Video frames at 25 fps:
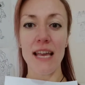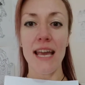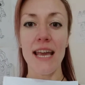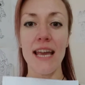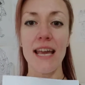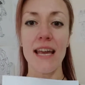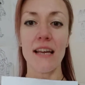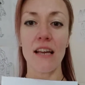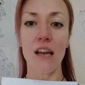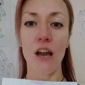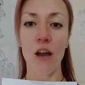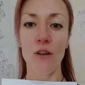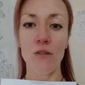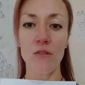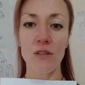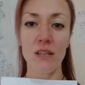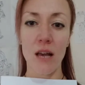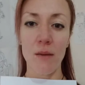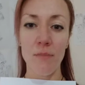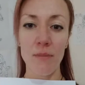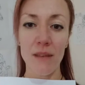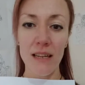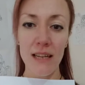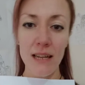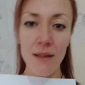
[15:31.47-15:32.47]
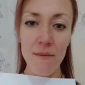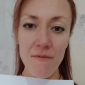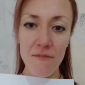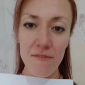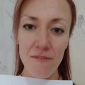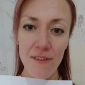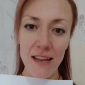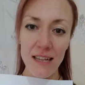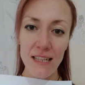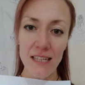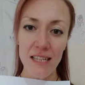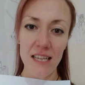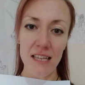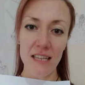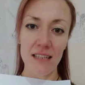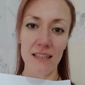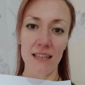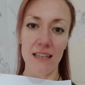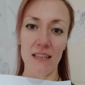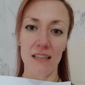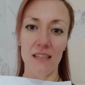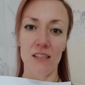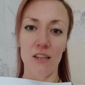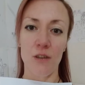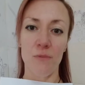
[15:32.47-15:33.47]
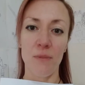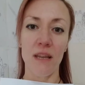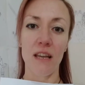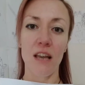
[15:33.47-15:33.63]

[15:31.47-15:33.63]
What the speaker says: It goes up the lymphatic system.